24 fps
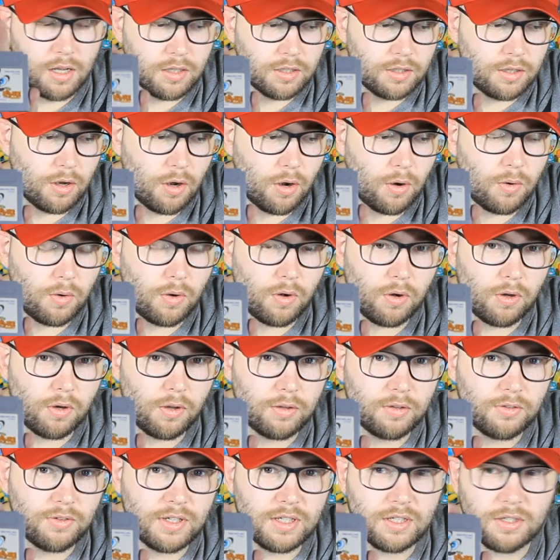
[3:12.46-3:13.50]
So,
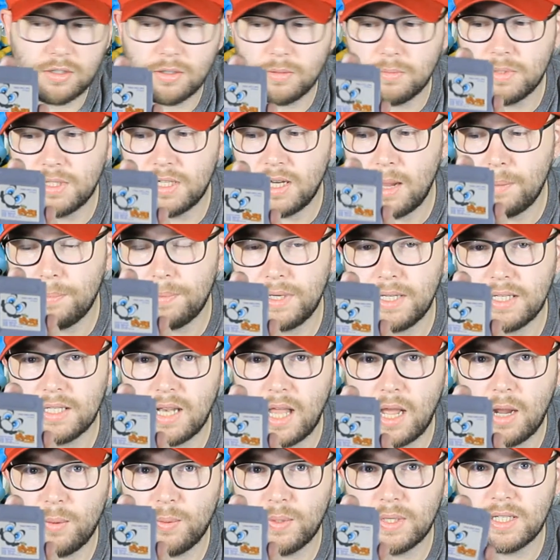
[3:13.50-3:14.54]
although there is some Japanese
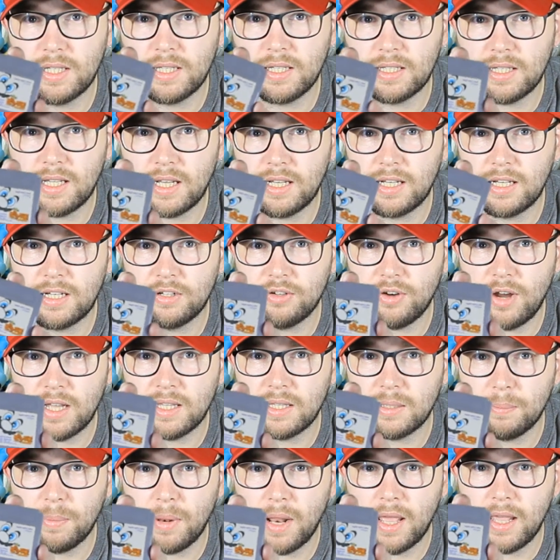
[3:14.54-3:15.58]
language in this, I did try
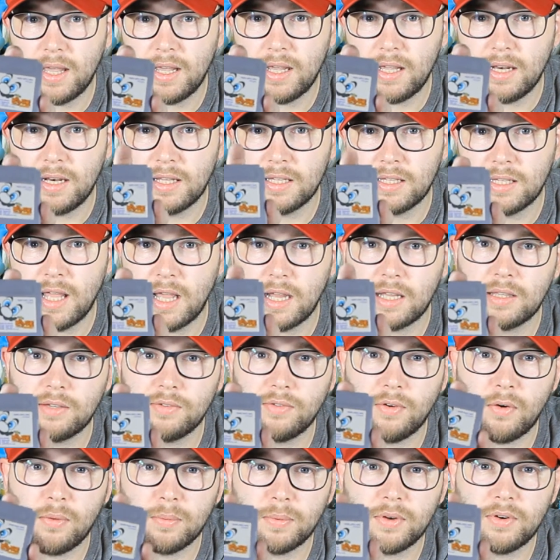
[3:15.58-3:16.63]
to play it in its negative
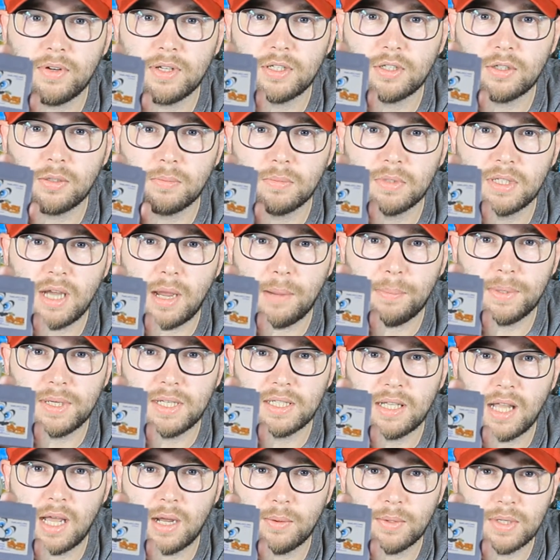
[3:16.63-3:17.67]
form. There is some
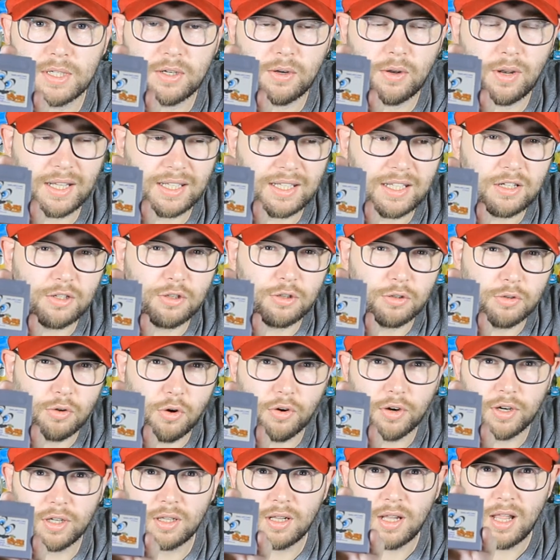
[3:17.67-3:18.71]
Japanese language, you know, like the
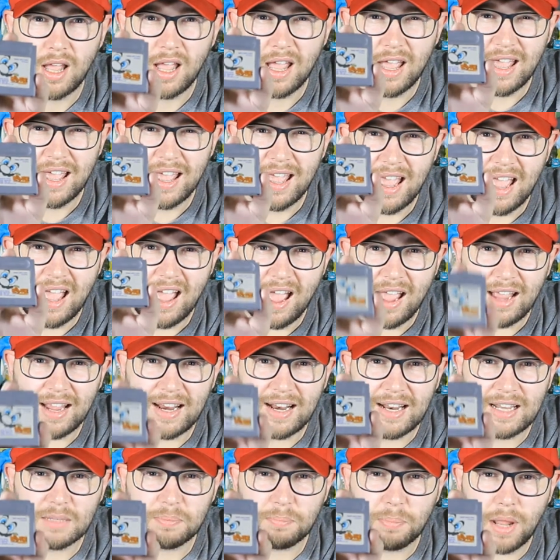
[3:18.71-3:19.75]
tutorial. And
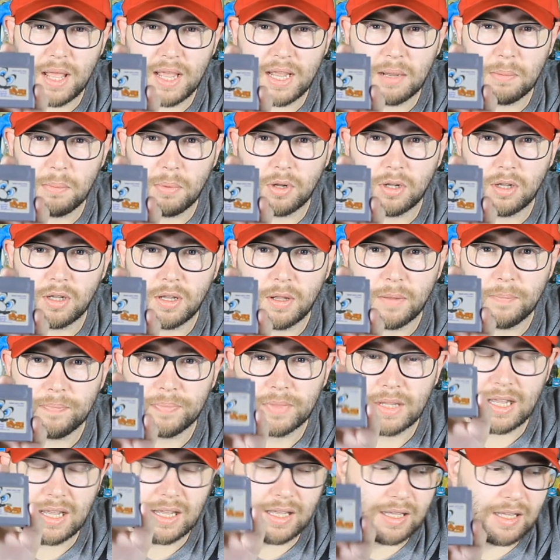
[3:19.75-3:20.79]
it is playable
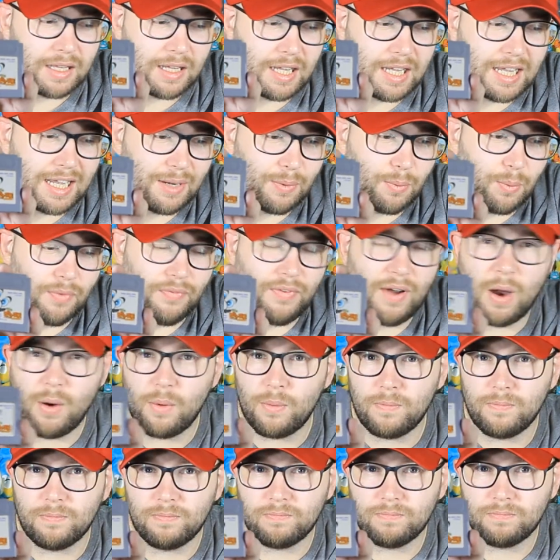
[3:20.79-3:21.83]

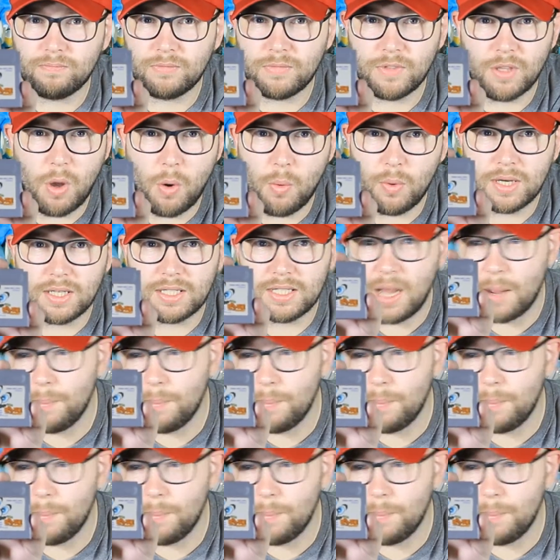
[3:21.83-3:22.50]
without knowing